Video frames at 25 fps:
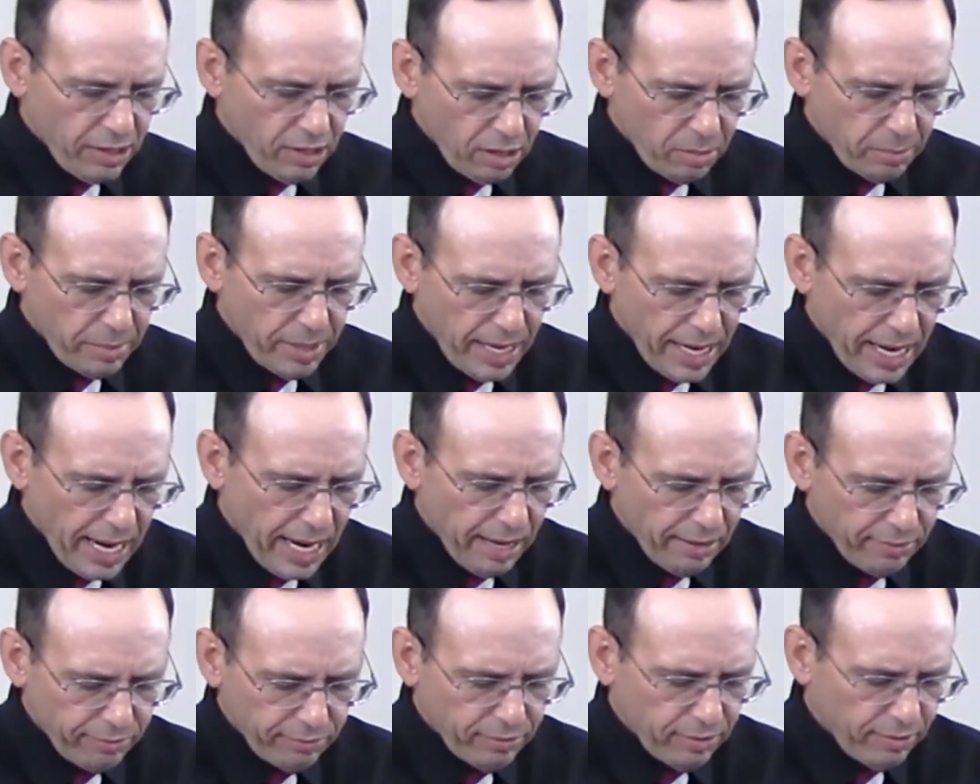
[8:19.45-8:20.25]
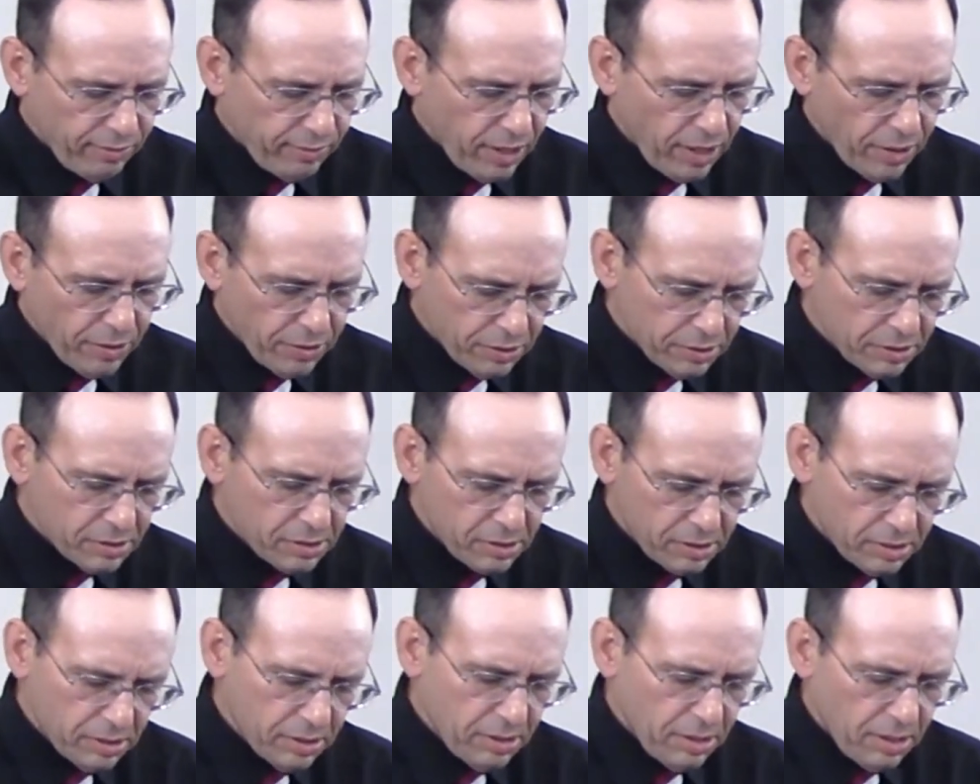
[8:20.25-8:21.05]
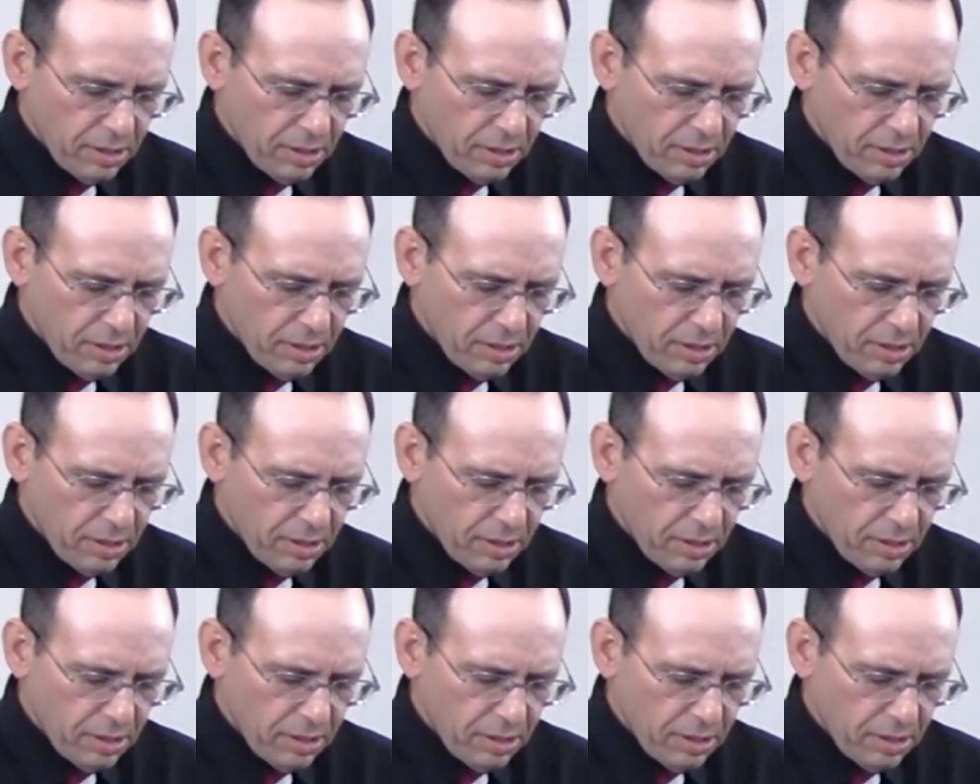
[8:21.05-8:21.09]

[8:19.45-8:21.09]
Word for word: on behalf of others,